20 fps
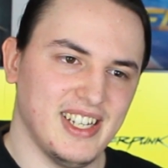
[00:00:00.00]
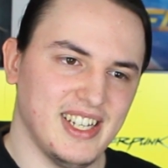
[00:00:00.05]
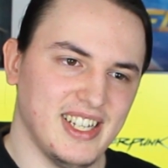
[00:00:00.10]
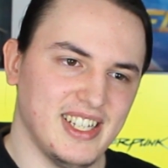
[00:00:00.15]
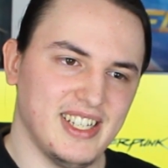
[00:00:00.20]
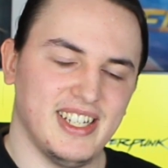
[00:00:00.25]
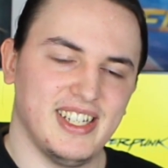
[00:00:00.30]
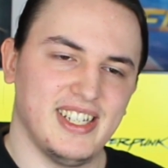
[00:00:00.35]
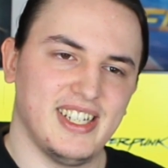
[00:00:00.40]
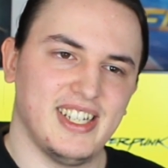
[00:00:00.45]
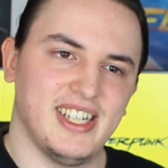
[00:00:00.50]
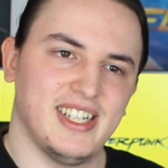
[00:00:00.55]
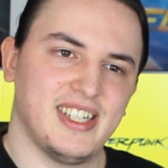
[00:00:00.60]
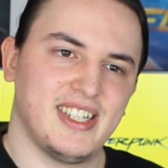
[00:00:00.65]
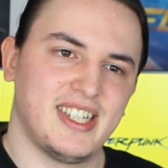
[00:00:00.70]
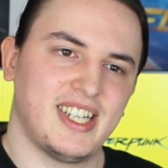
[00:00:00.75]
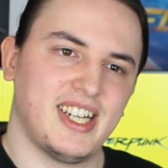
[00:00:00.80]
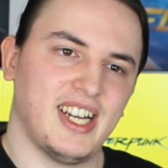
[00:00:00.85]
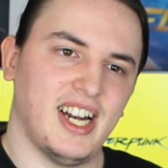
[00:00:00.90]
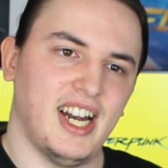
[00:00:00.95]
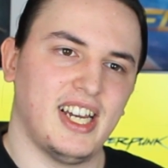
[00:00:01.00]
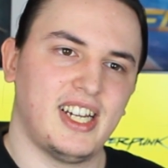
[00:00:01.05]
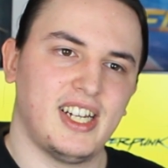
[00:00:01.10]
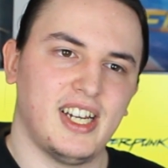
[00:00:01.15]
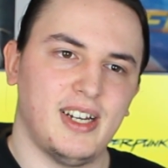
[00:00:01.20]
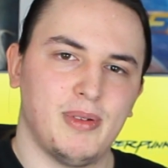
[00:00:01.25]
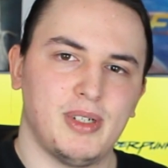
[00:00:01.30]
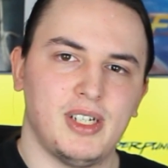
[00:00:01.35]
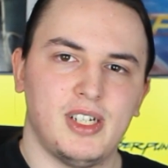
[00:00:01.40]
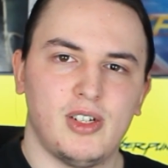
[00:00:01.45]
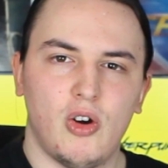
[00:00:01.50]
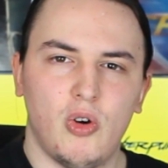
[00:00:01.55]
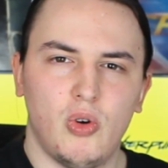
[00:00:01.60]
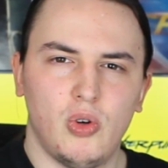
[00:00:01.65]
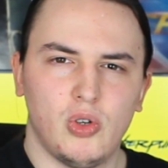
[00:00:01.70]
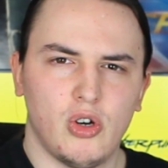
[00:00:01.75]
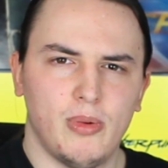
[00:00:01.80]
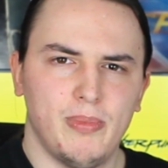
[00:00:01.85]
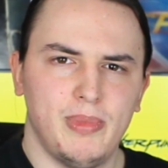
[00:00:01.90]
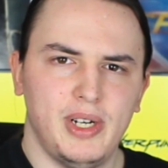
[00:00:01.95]
it, it's like kind of the
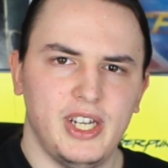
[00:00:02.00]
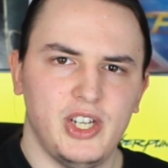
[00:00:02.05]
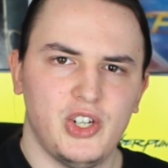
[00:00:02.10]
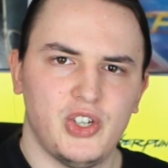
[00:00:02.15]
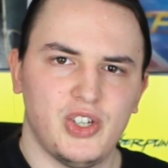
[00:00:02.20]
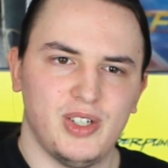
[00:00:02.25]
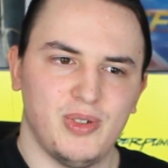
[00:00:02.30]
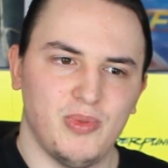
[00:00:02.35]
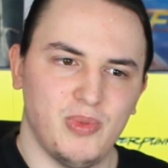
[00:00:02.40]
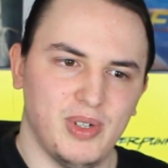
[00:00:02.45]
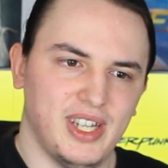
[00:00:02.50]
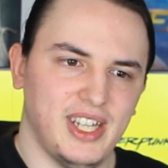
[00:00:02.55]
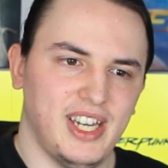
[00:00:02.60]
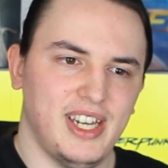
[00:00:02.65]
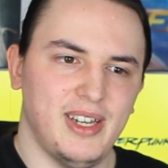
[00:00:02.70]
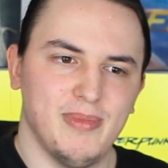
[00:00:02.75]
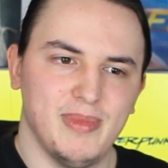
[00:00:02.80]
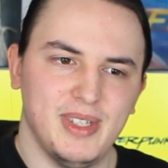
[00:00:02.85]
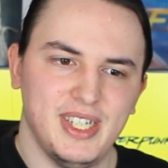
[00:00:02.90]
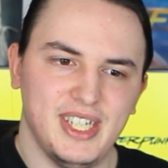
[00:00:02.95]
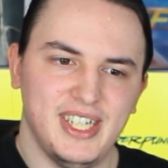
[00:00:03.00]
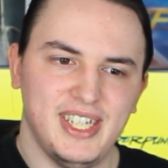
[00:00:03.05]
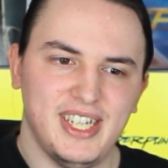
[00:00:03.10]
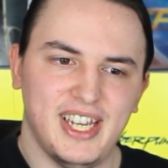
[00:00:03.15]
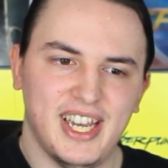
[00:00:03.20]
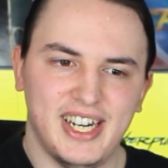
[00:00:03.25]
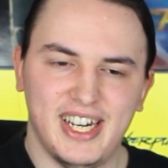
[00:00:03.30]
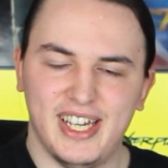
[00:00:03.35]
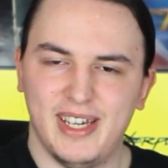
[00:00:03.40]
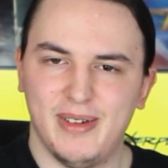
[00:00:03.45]
whole combination with AMD and